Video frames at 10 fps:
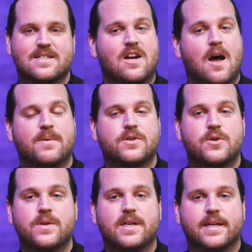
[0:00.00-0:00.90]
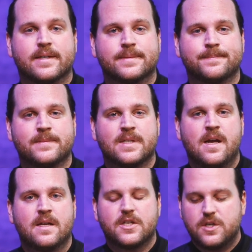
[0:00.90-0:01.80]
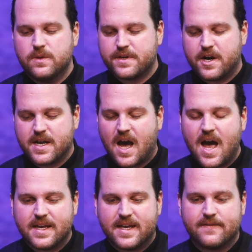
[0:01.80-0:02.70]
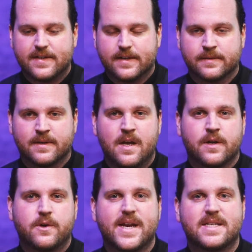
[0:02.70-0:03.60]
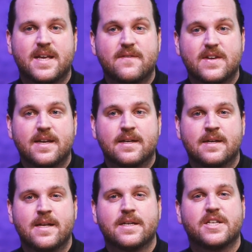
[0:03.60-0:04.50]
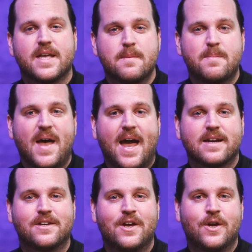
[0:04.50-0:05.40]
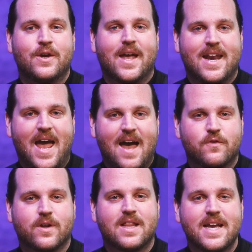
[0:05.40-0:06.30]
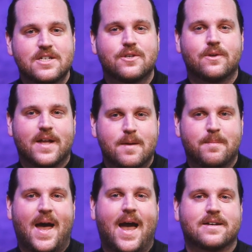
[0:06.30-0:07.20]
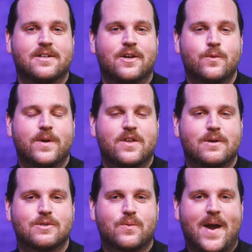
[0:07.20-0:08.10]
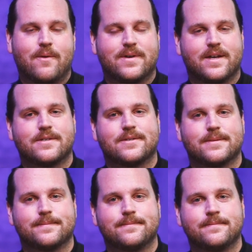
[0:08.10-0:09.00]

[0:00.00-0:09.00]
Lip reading: is an opportunity to use our God-given creativity to impact and have relational impact with those around us.